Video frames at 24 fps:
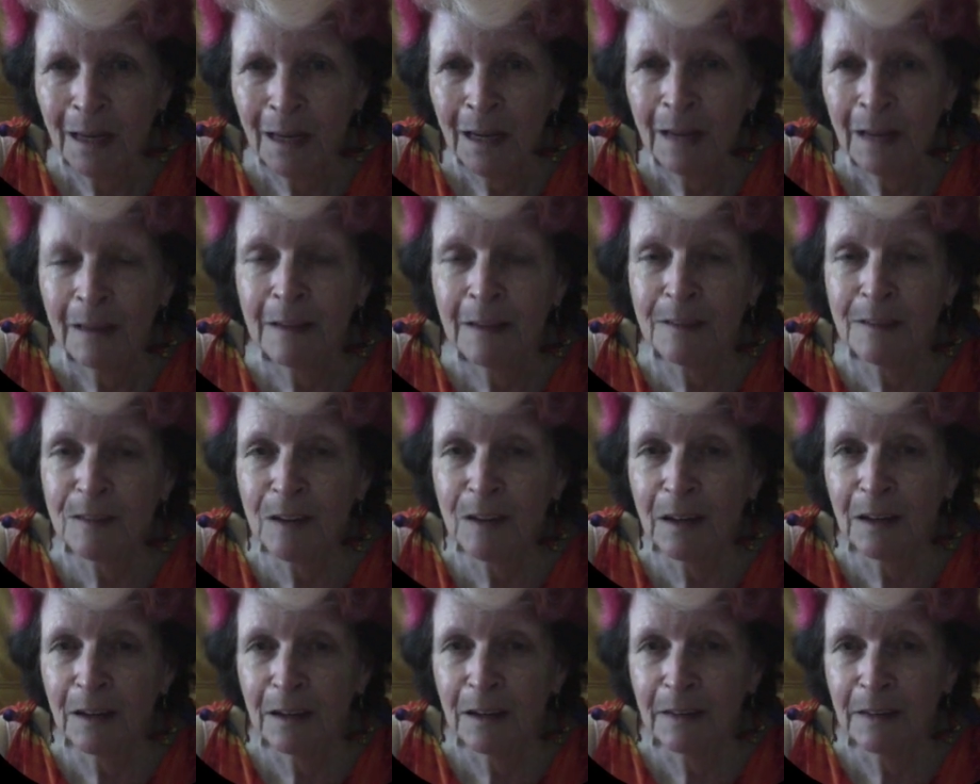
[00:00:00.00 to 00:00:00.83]

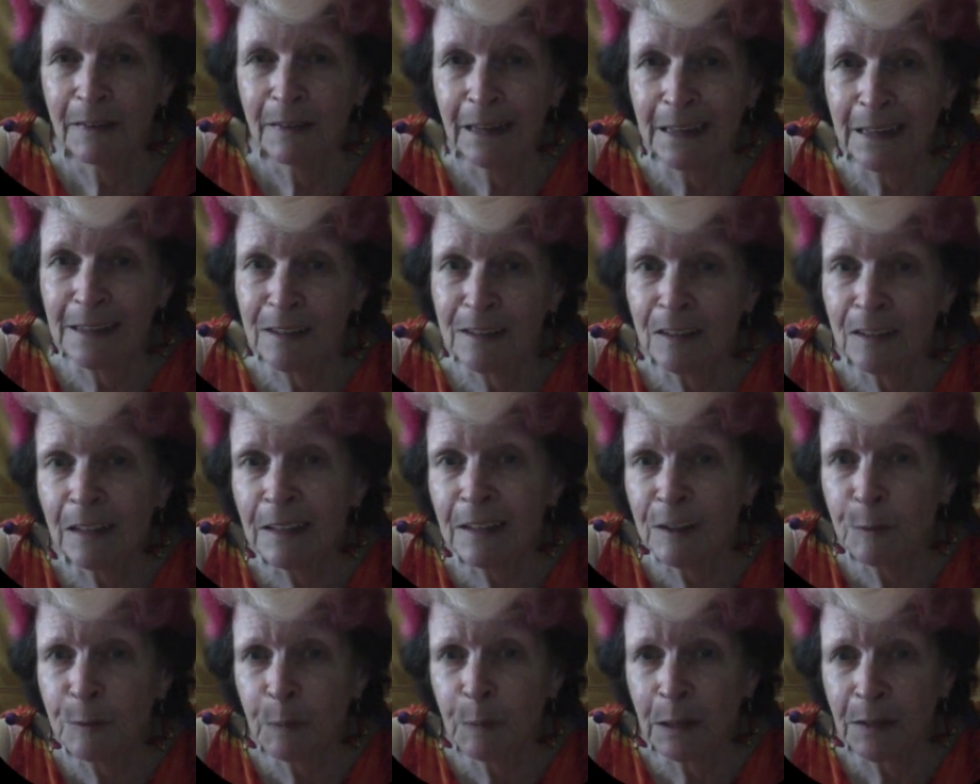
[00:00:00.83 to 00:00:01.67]
And then sea
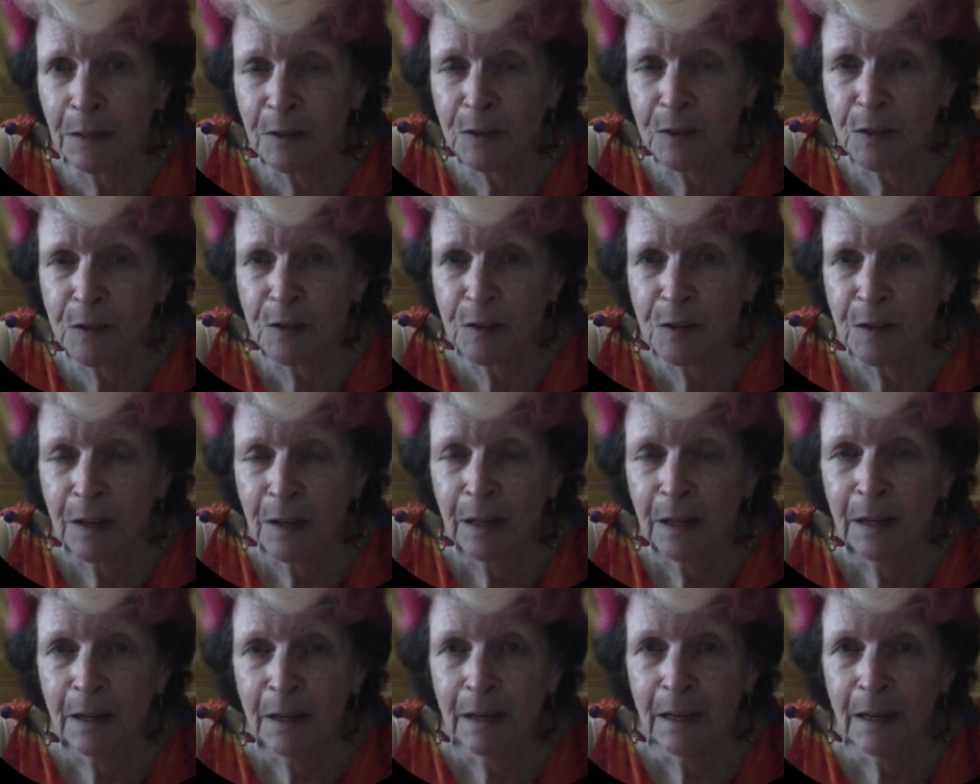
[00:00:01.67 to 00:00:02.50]
sponges
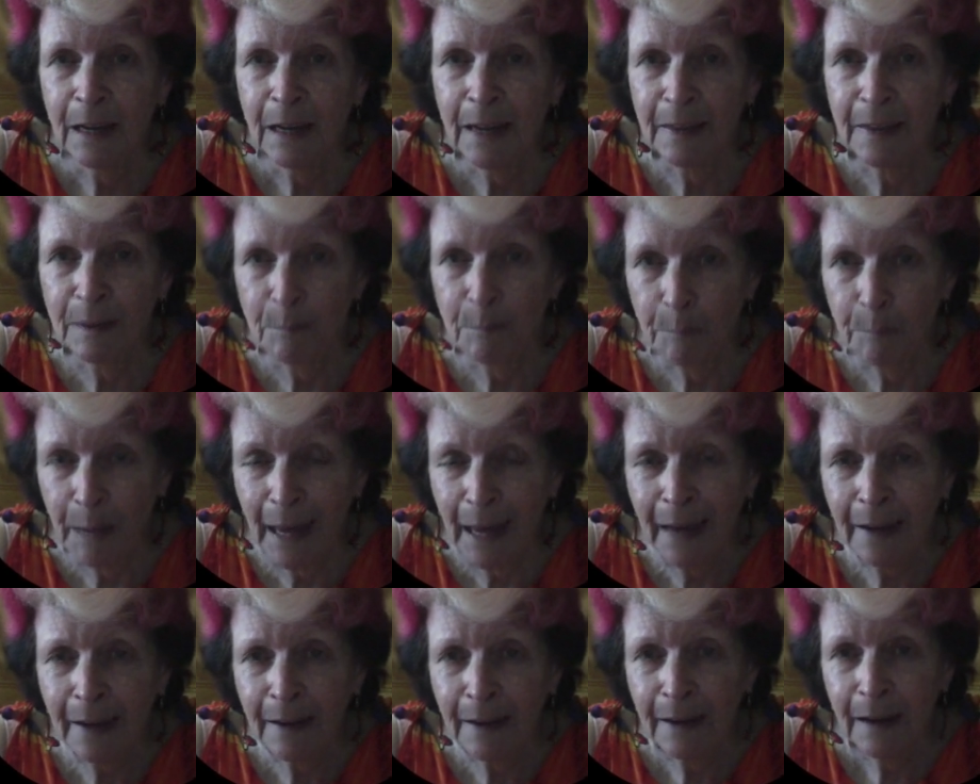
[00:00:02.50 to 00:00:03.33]
at the
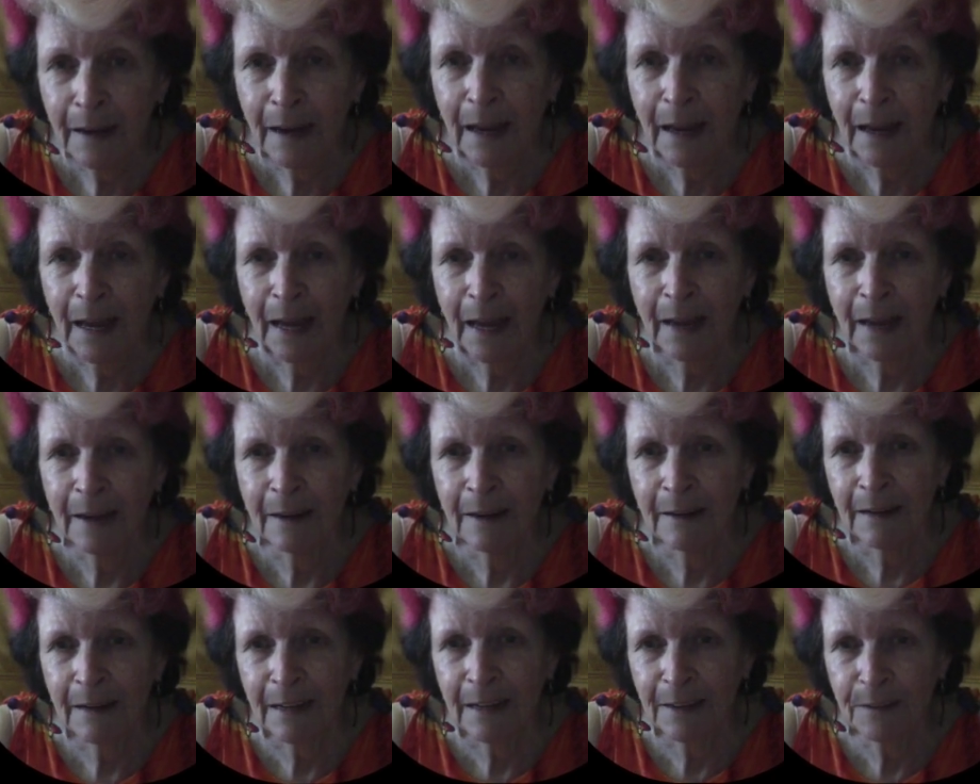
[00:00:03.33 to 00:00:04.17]
back and
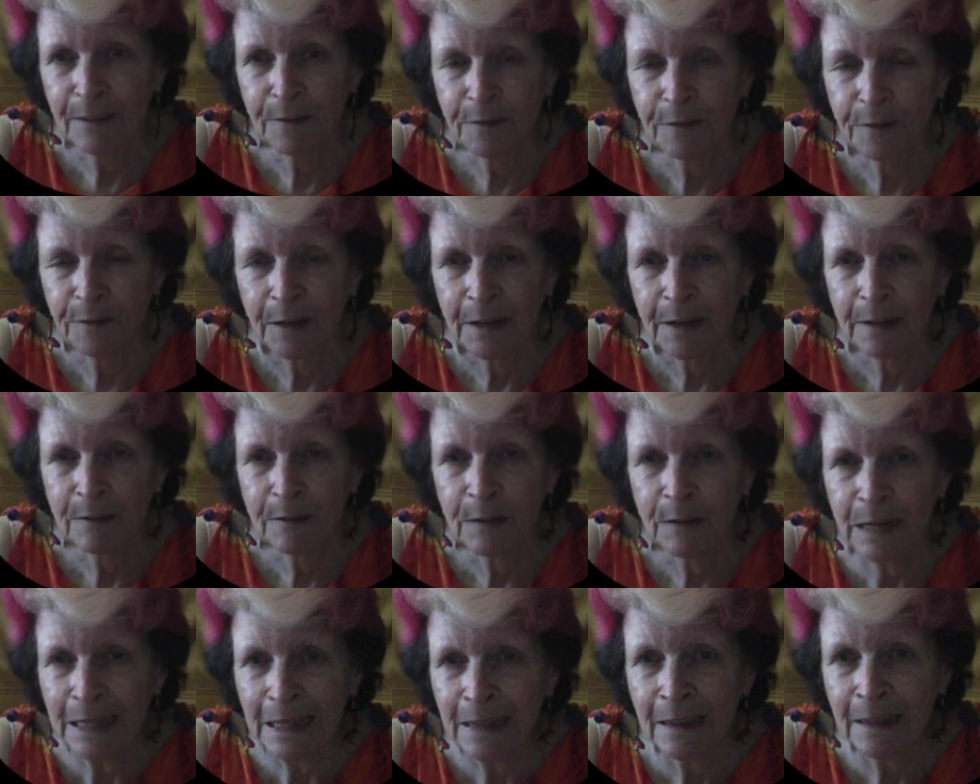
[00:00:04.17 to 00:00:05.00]
at the front.
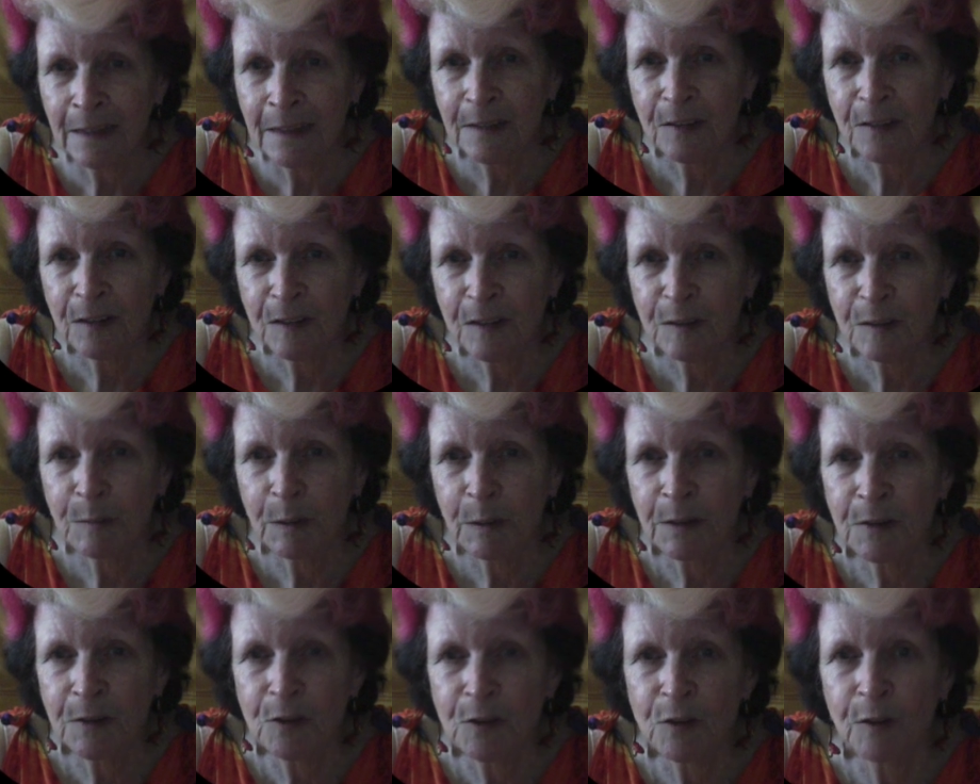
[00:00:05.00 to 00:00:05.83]
In the sea
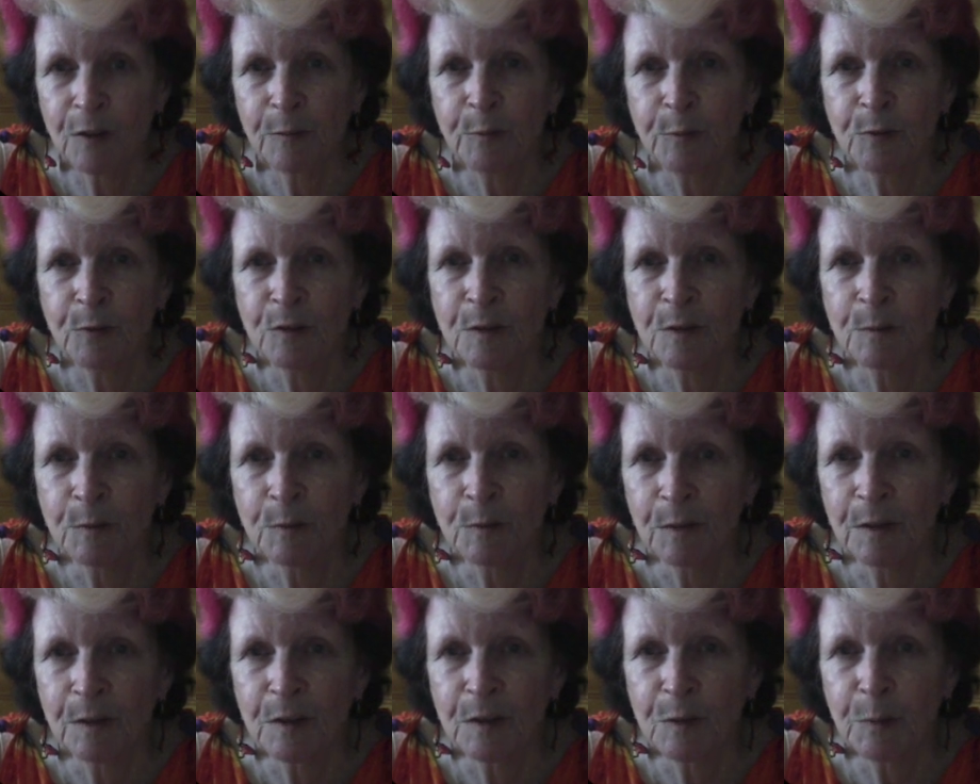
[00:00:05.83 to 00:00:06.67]
sponges I put some
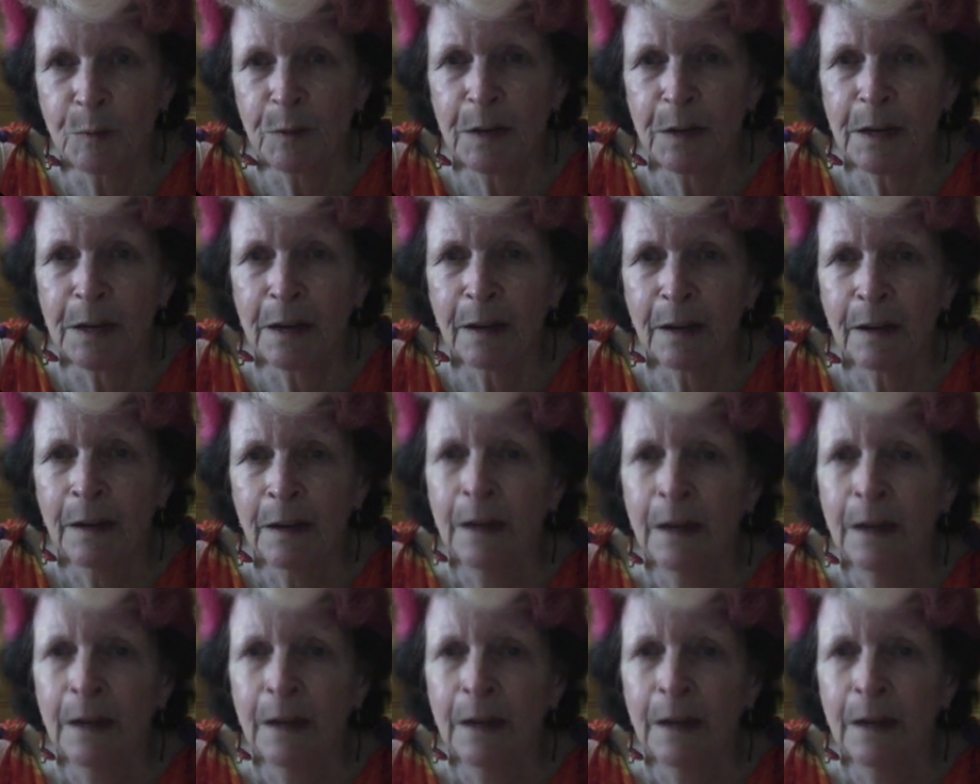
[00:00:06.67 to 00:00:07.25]
cresspedia.